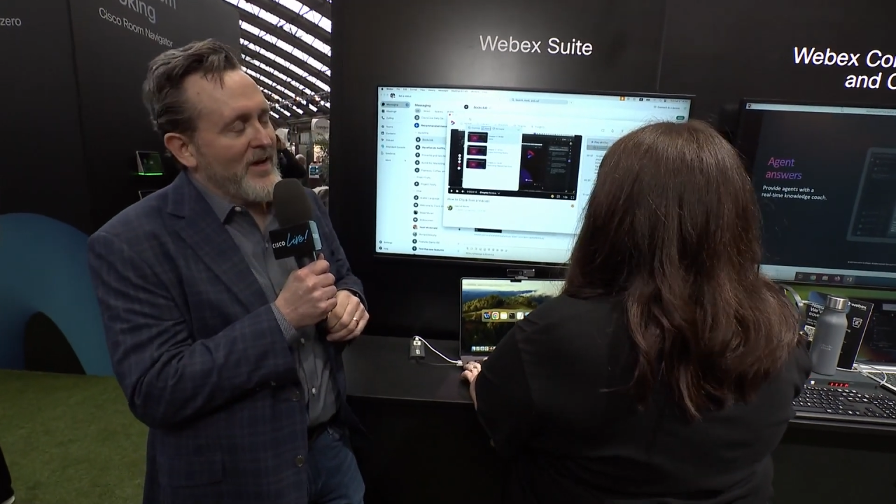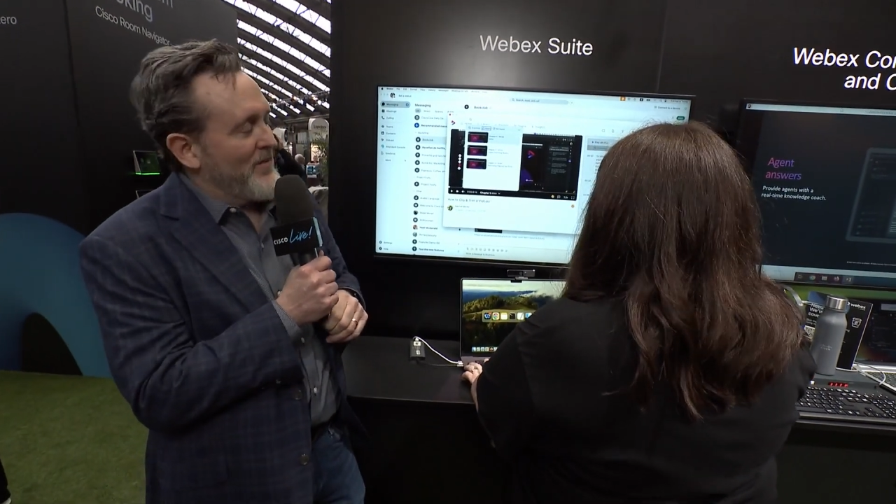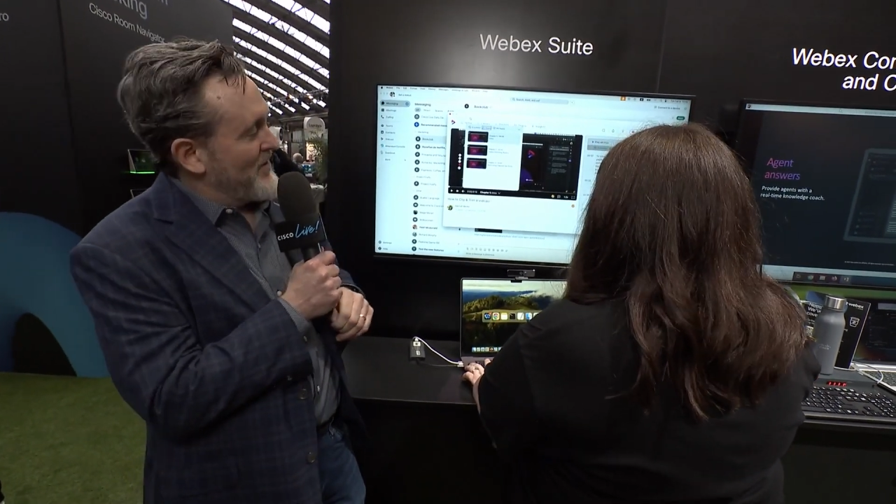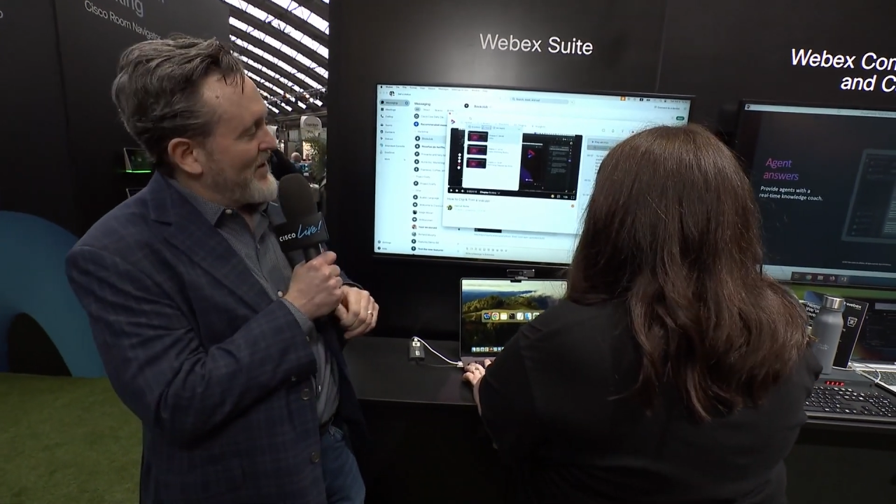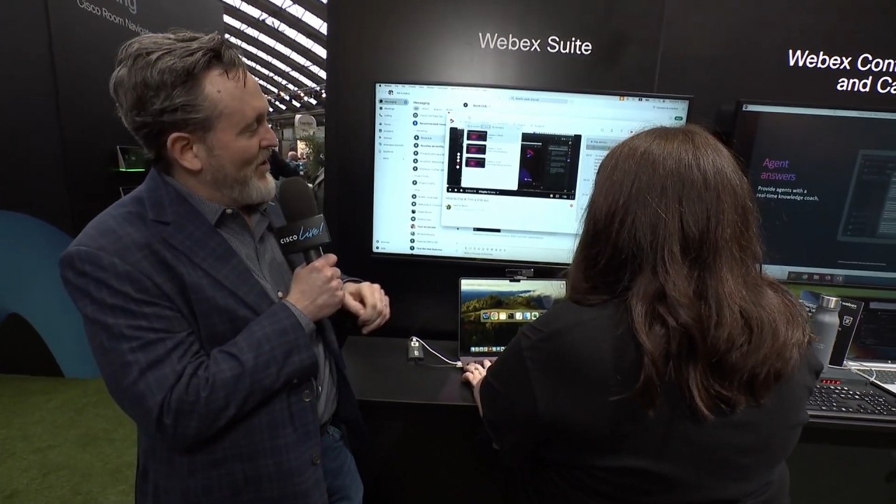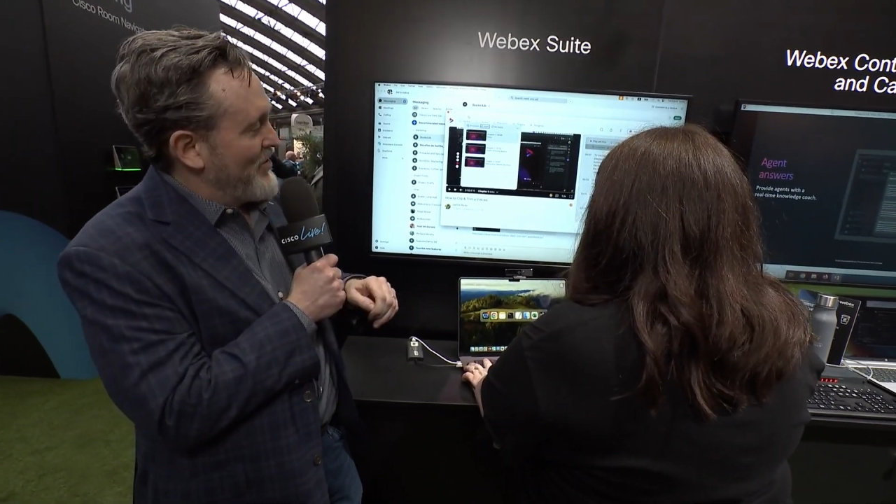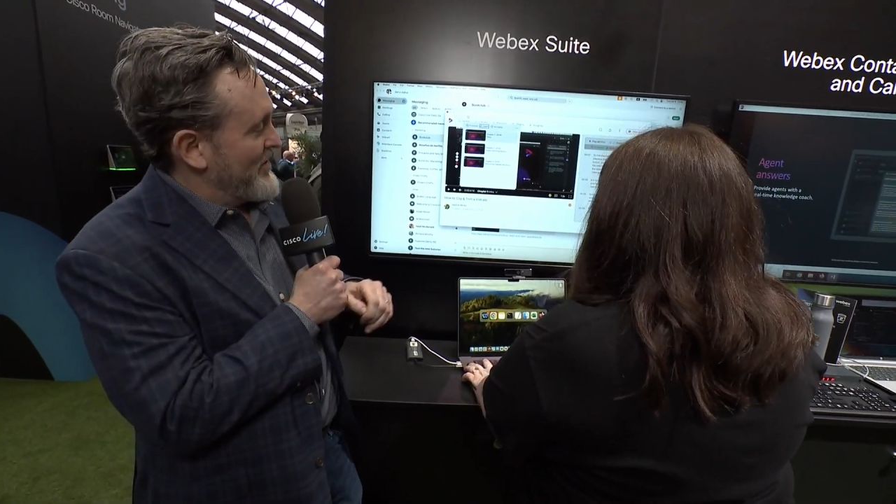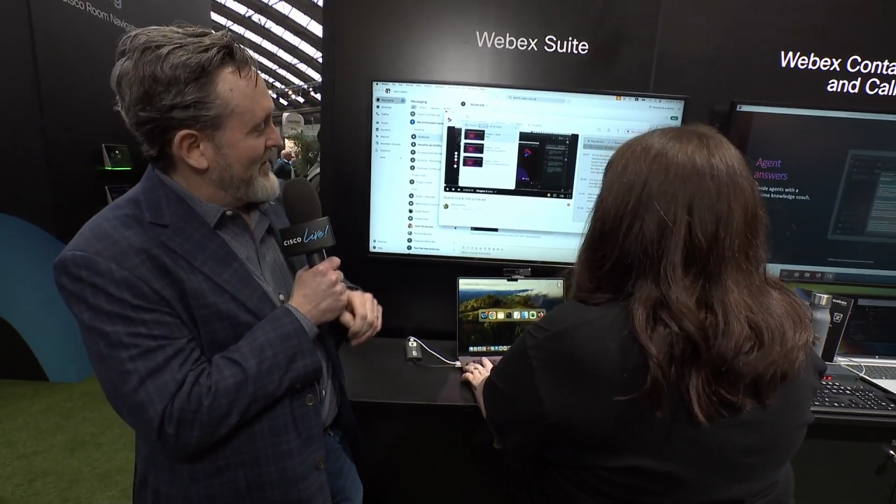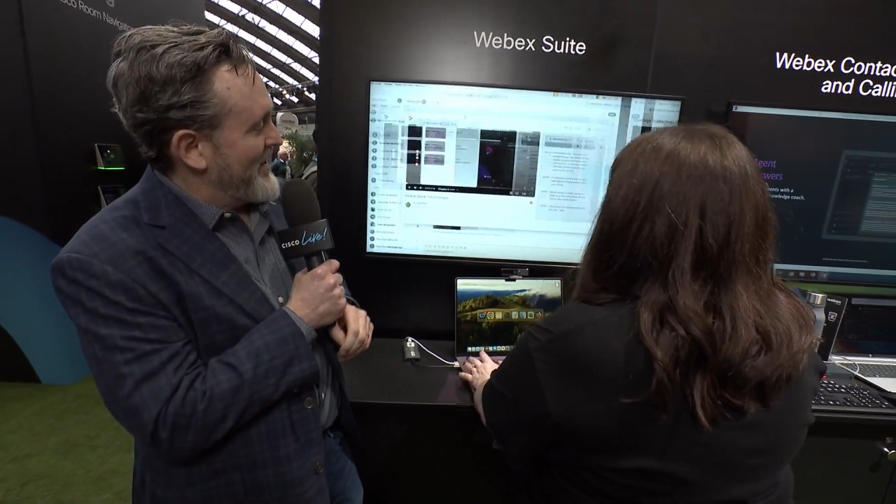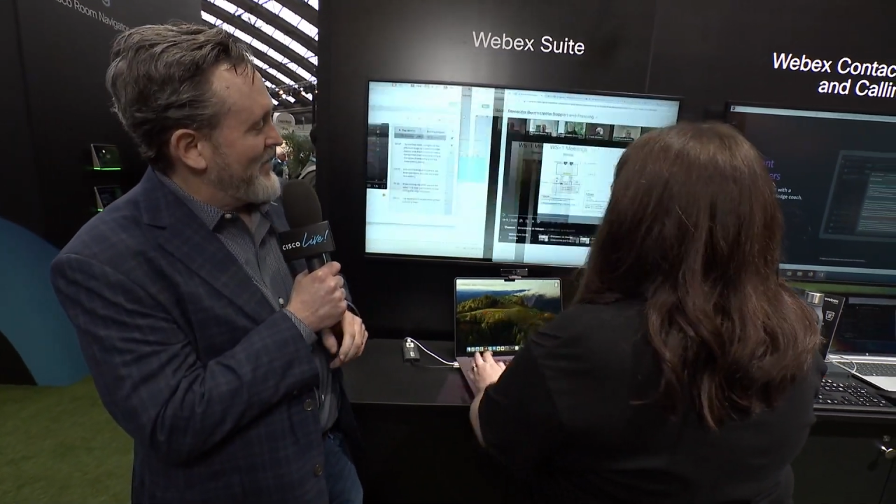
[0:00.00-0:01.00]
have to go? Oh, you're
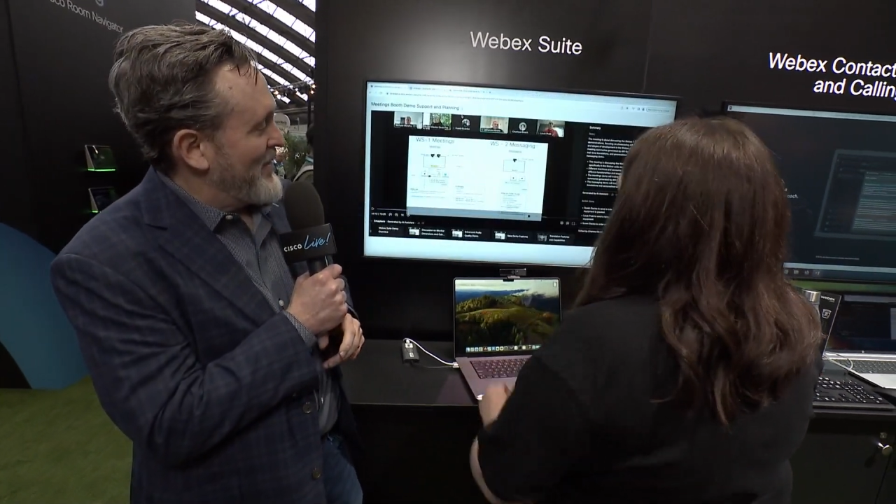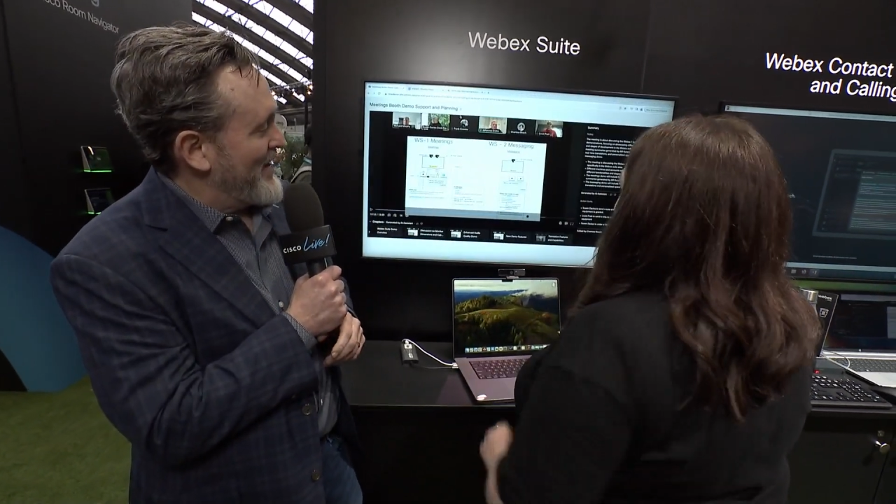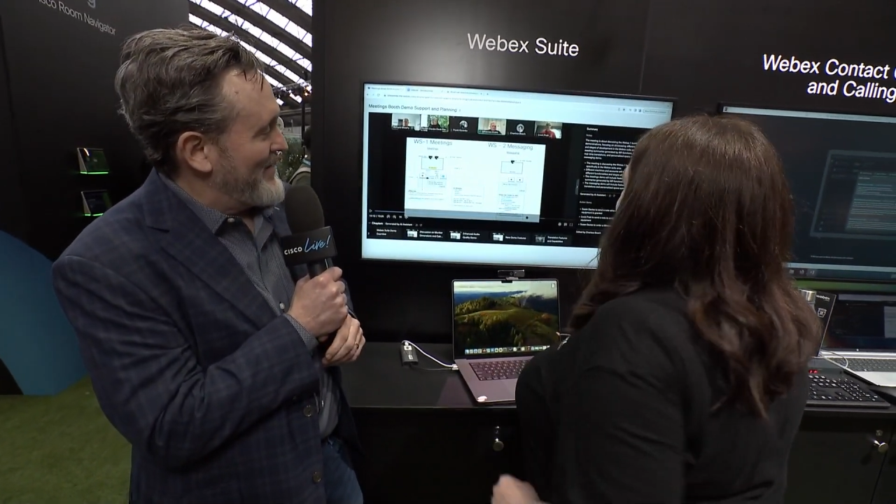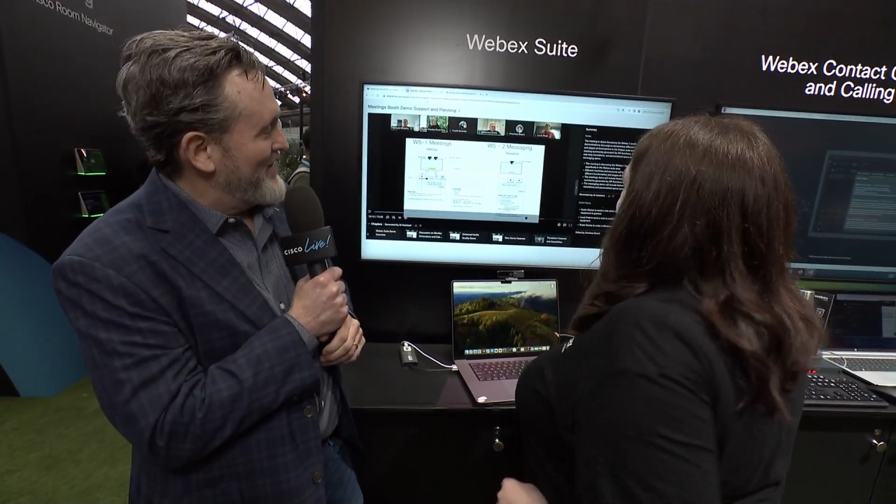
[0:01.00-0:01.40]
going to get it ready.